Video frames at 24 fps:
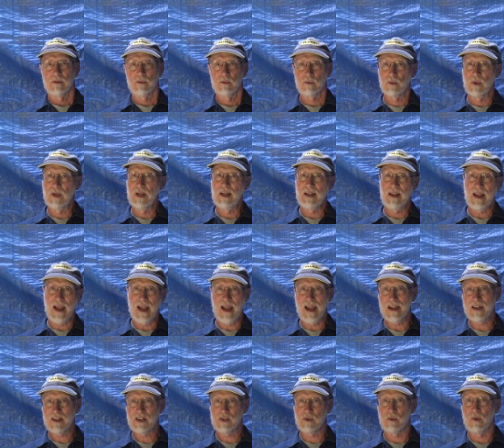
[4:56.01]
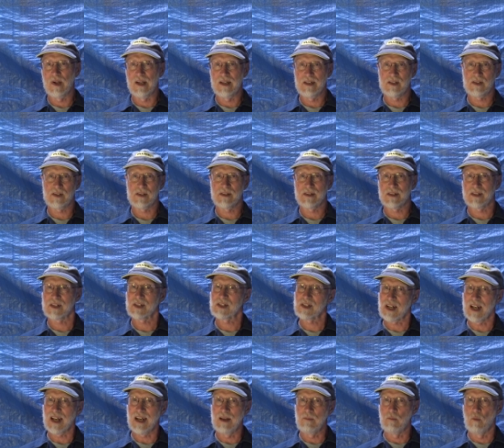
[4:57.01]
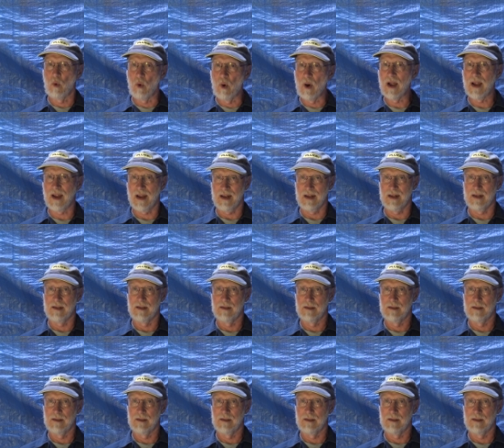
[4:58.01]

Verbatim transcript: really actuates the same way.